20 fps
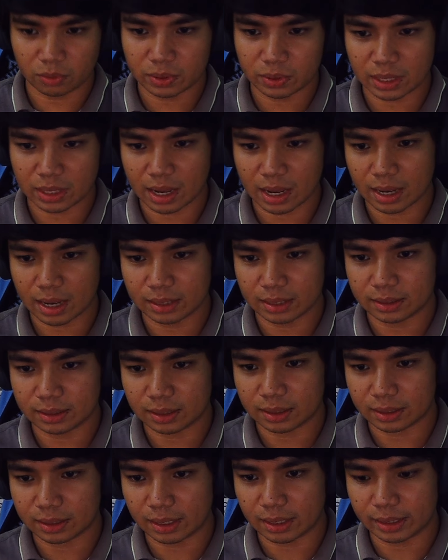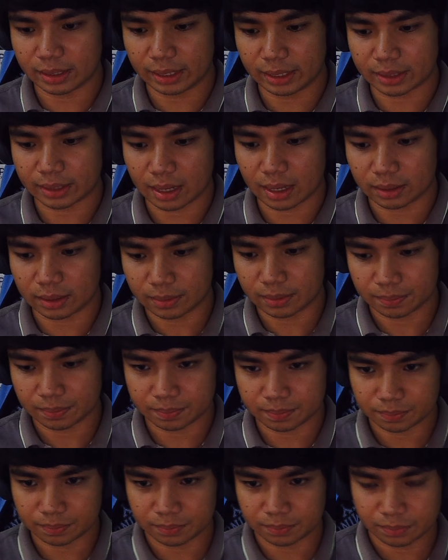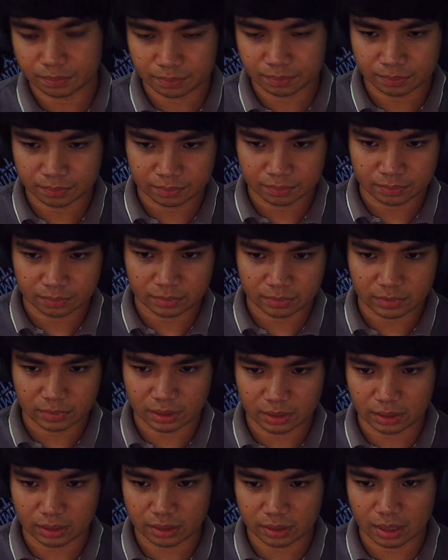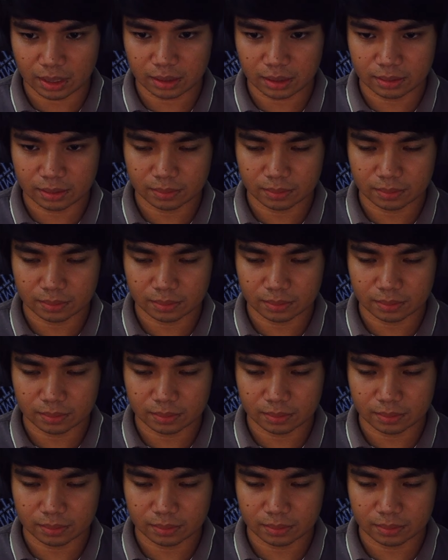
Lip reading: add an a tag. E tag.